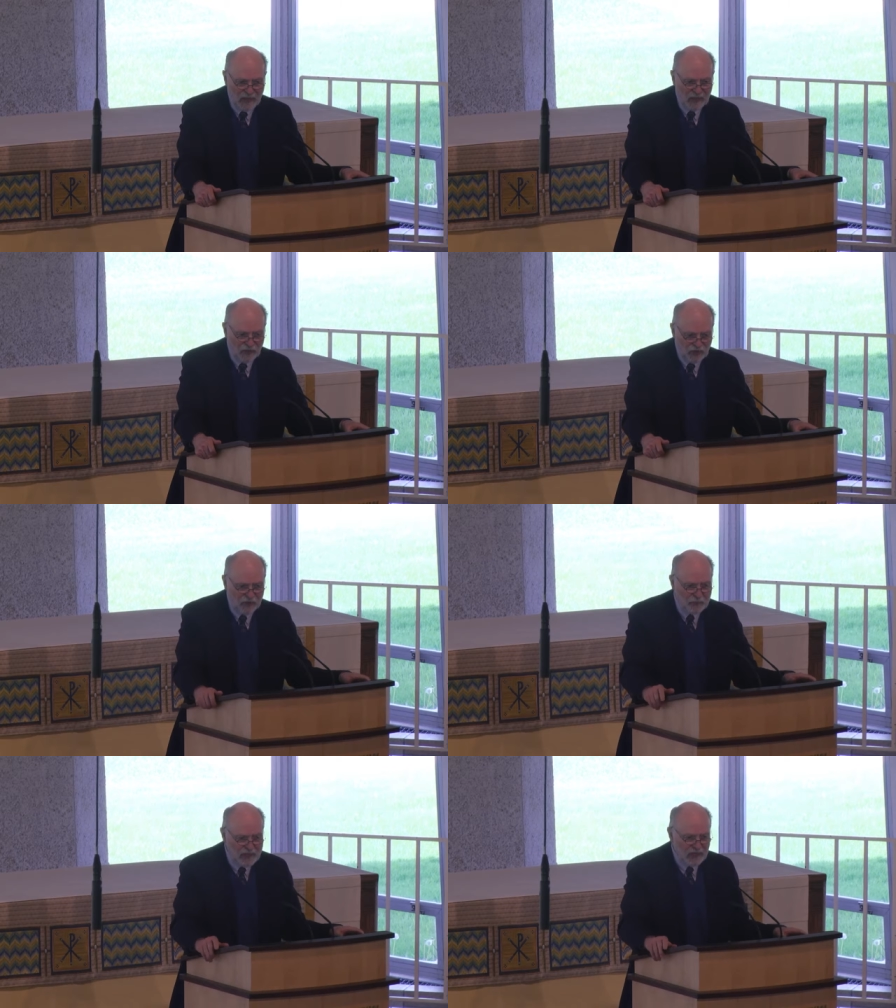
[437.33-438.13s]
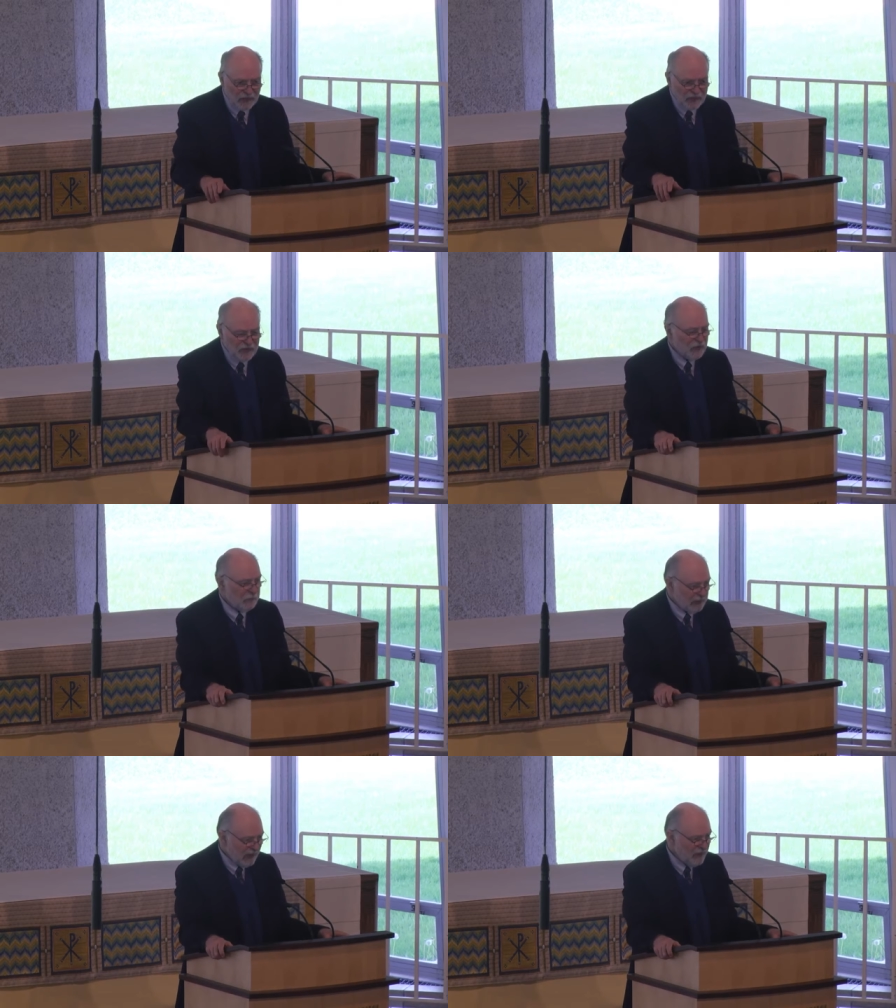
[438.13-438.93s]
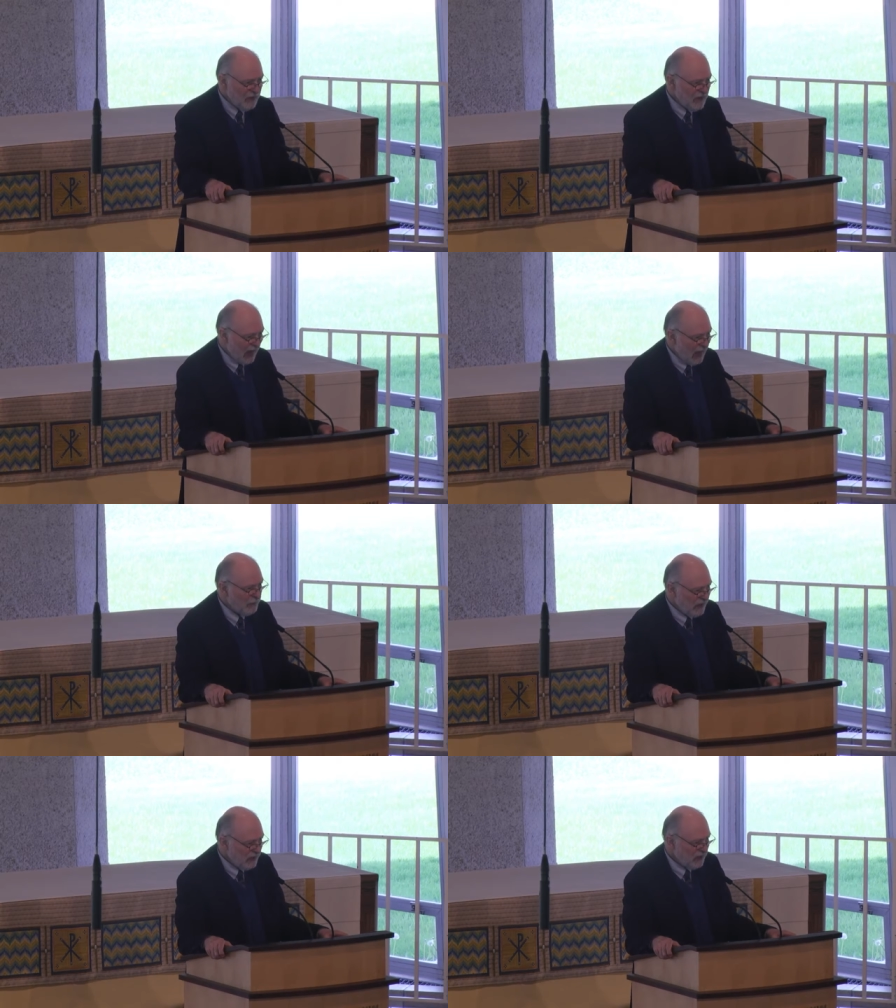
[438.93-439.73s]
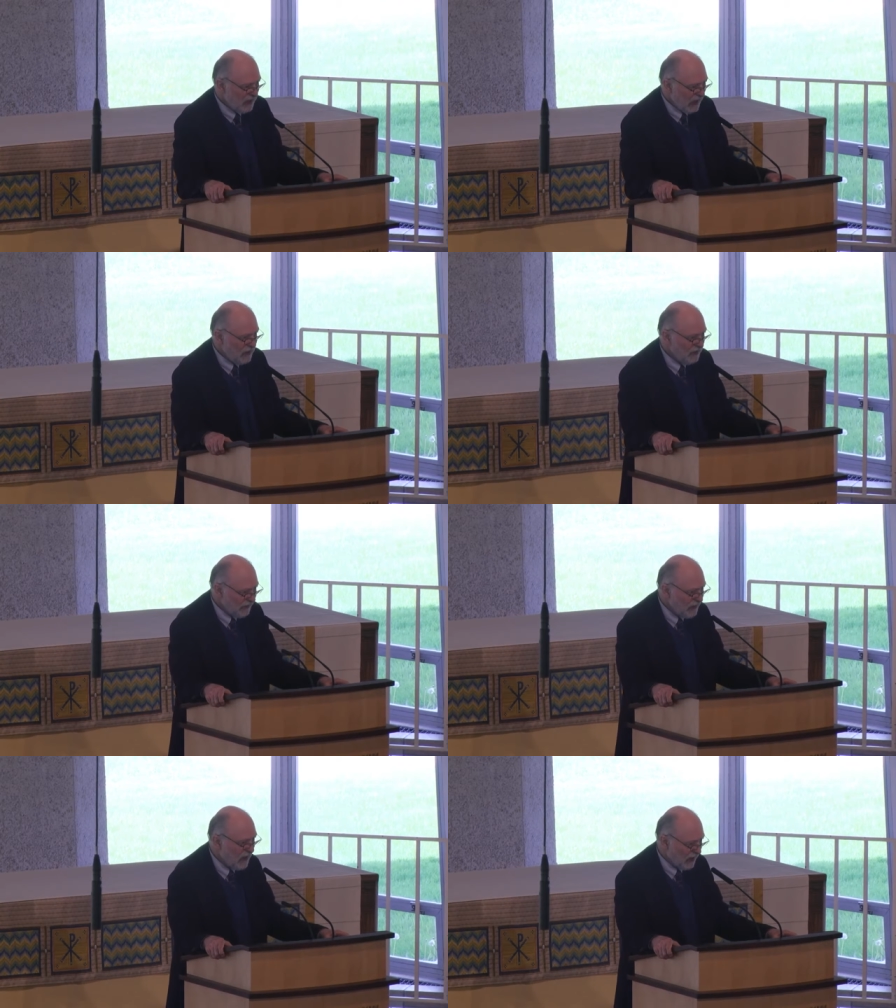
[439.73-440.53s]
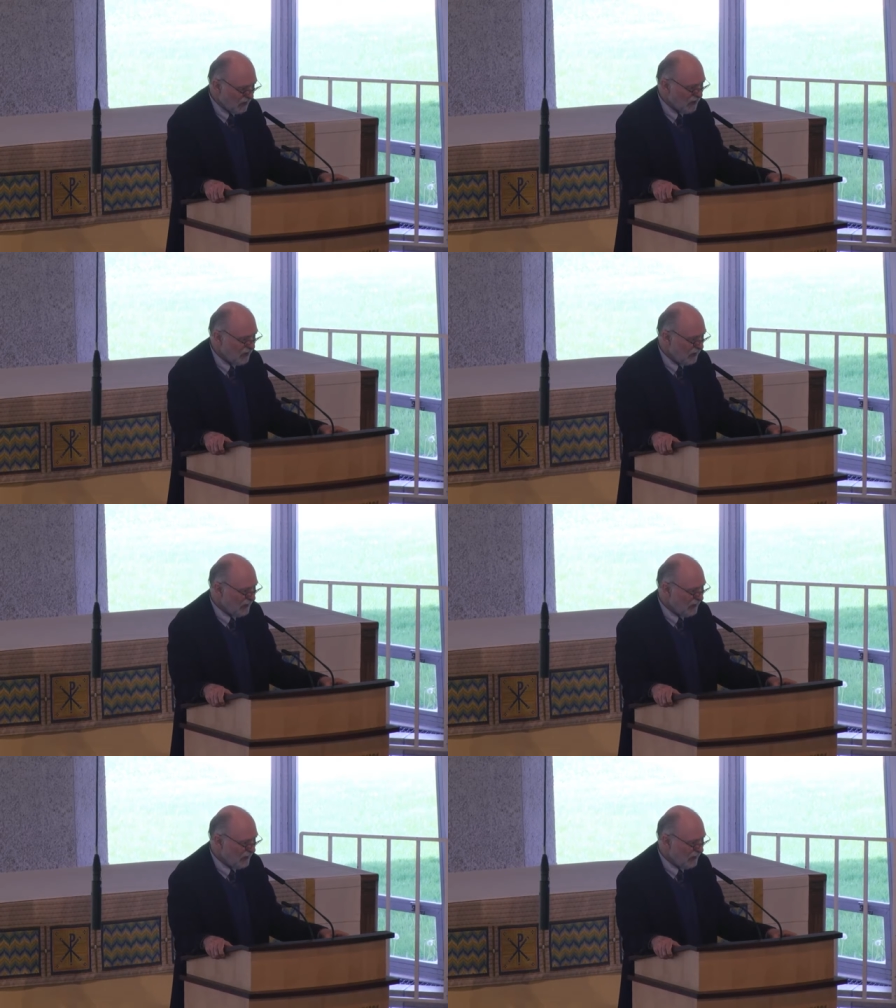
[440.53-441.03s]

And just because it's a pleasant happenstance for us